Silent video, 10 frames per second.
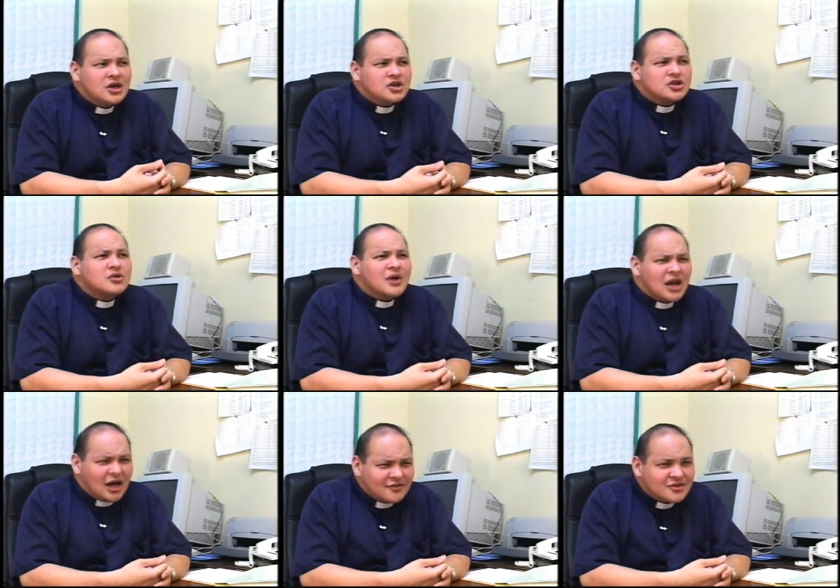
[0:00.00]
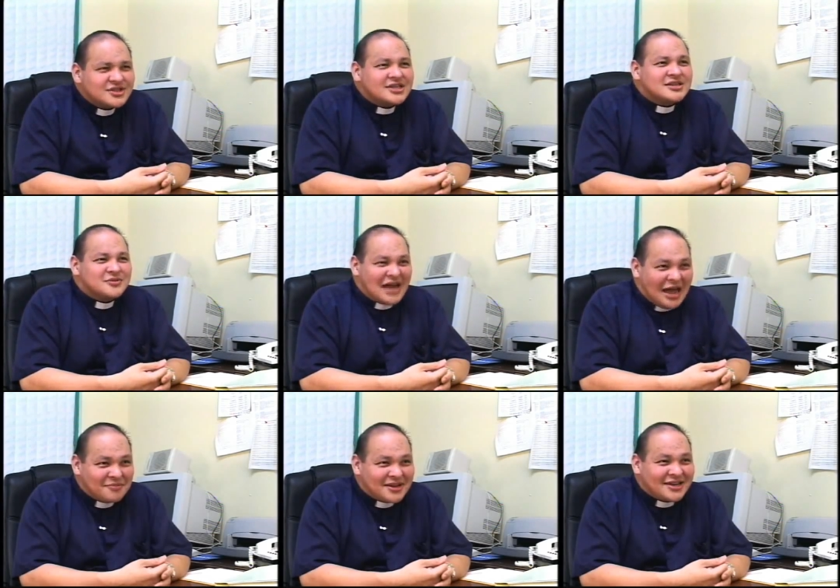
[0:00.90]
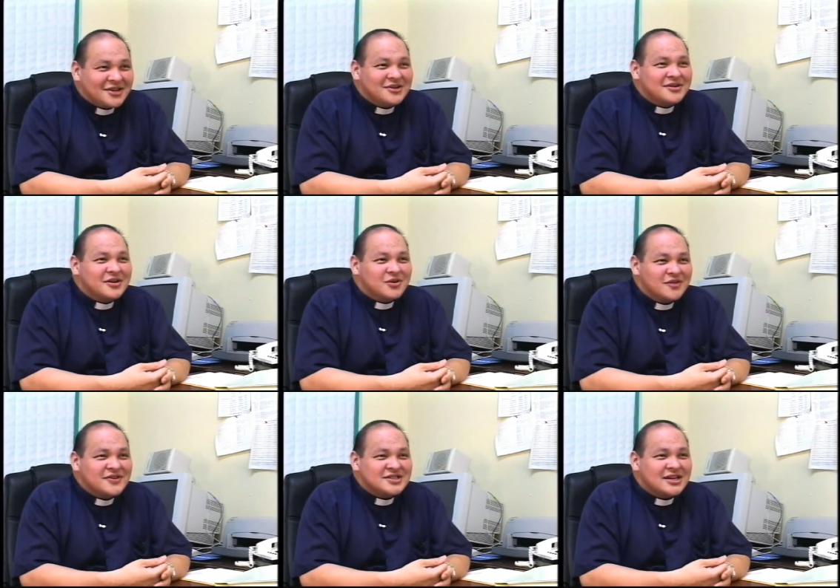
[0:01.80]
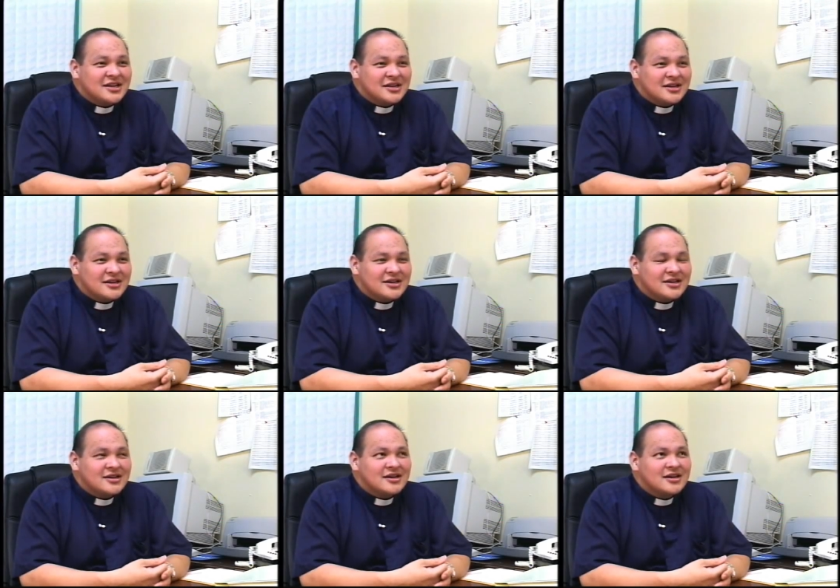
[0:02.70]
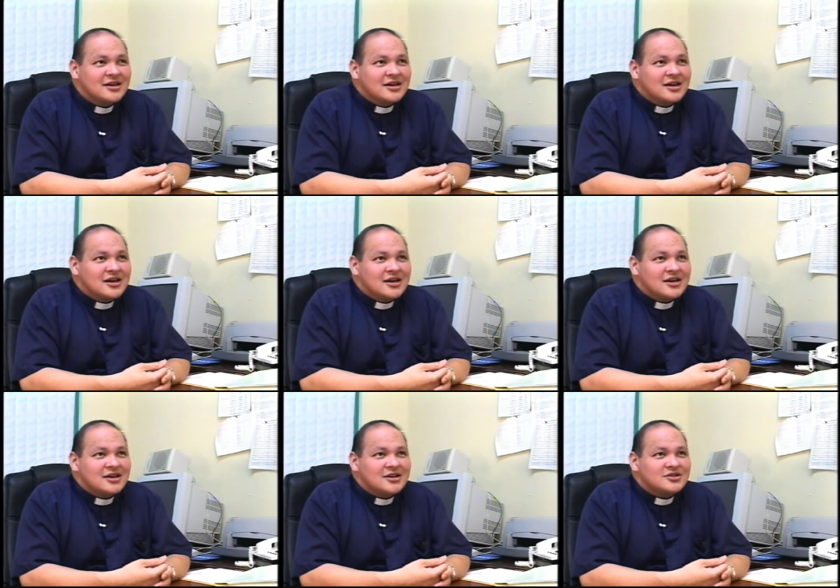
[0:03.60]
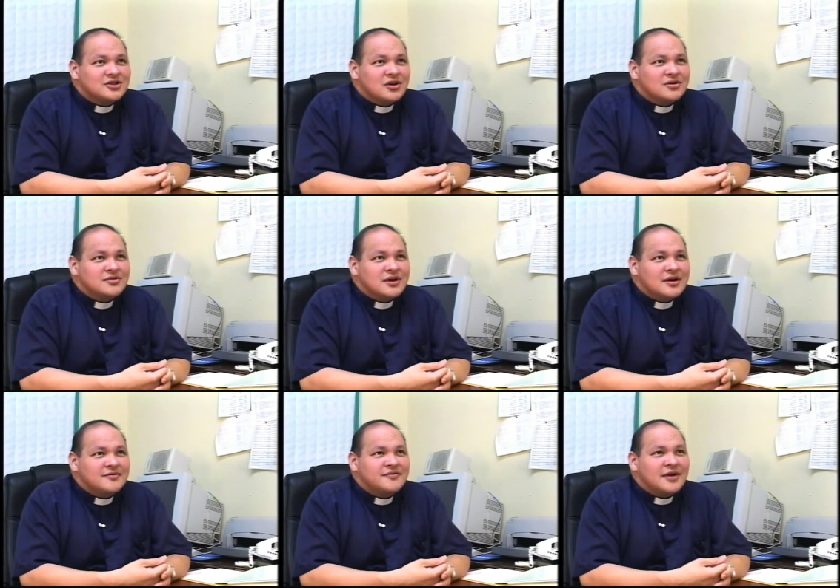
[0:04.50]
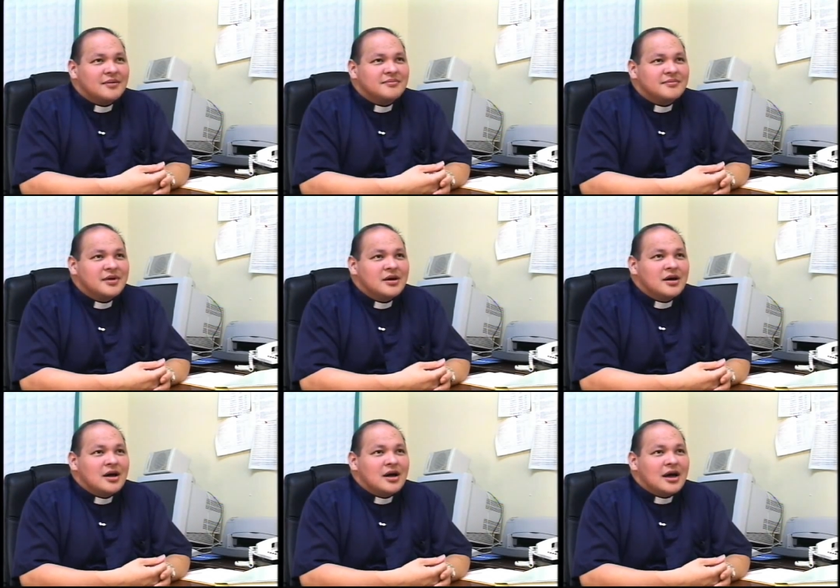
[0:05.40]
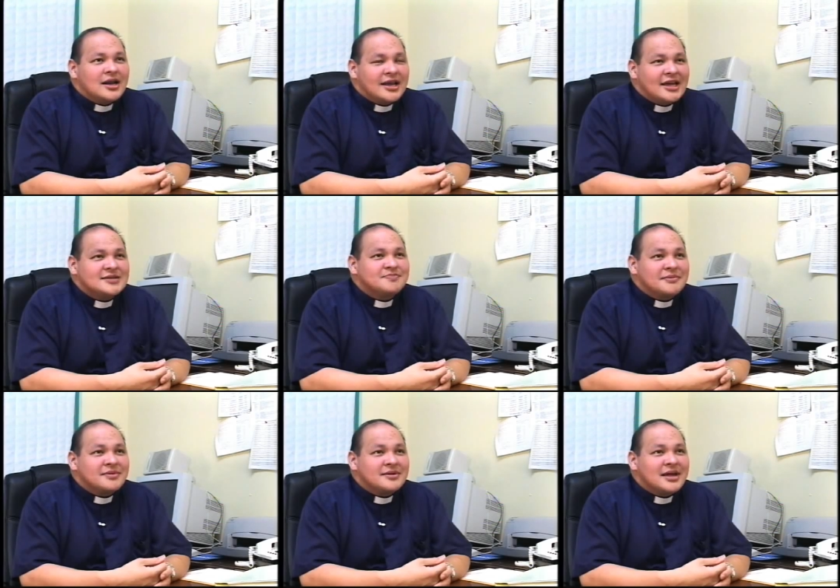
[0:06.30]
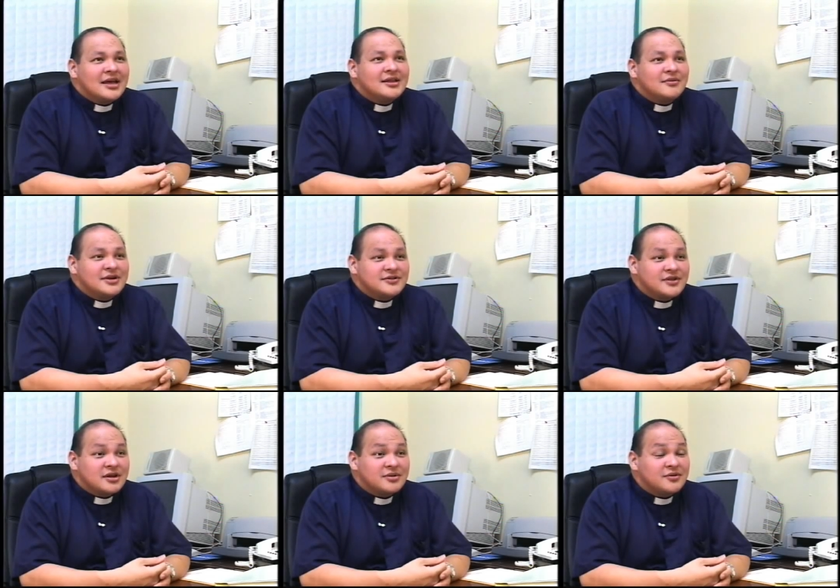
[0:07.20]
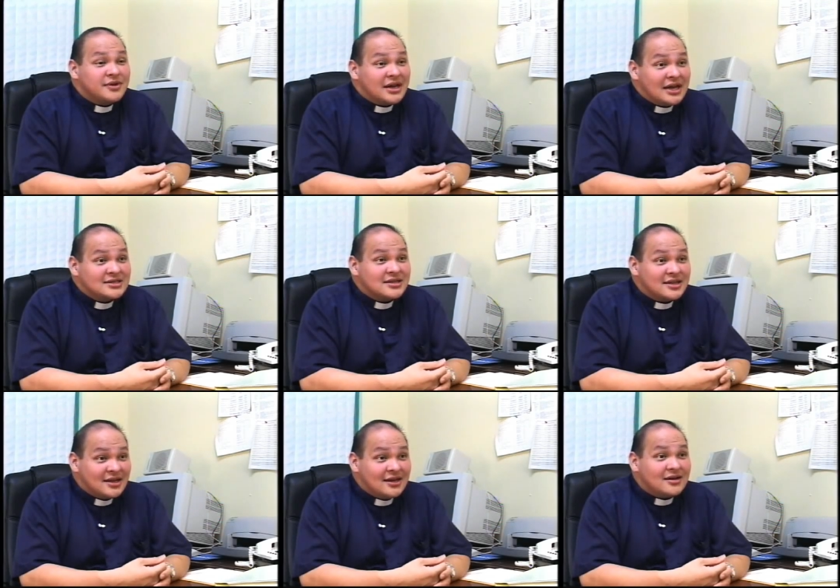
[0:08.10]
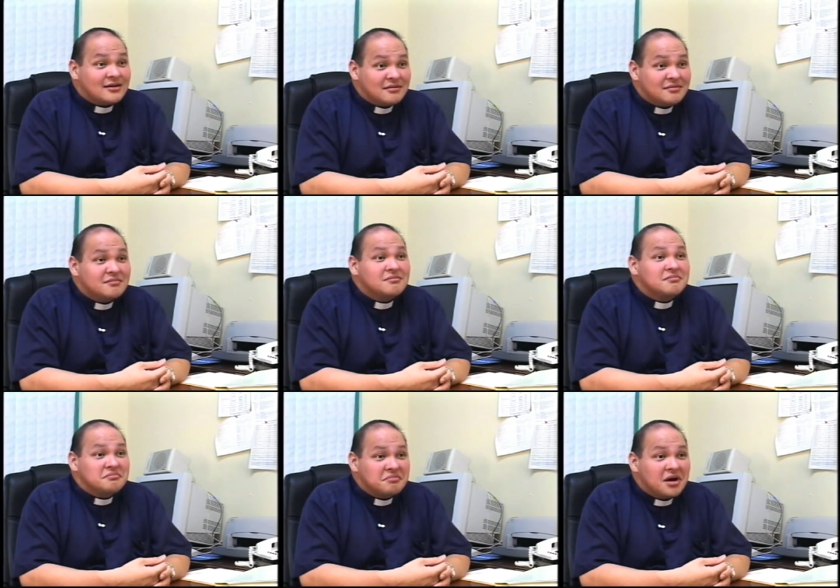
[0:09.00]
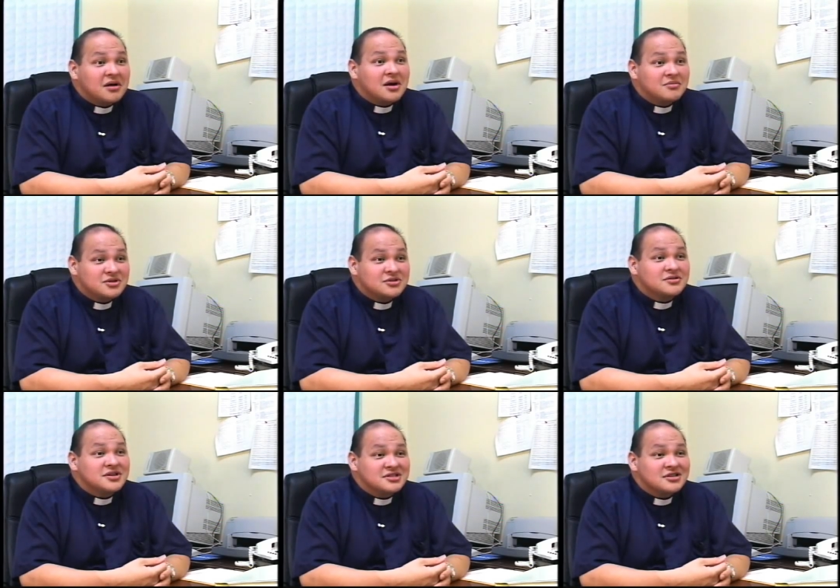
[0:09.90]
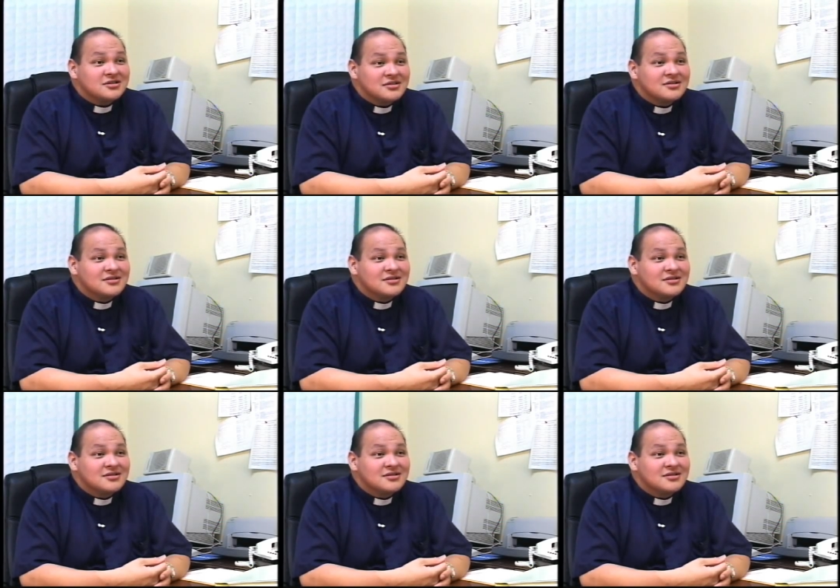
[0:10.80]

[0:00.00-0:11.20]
So there were a lot of those things that were happening, you know, all of a sudden. Uh, uh, uh so uh, from, and I guess then the rest of the community realized that yeah, Mount Carmel School is a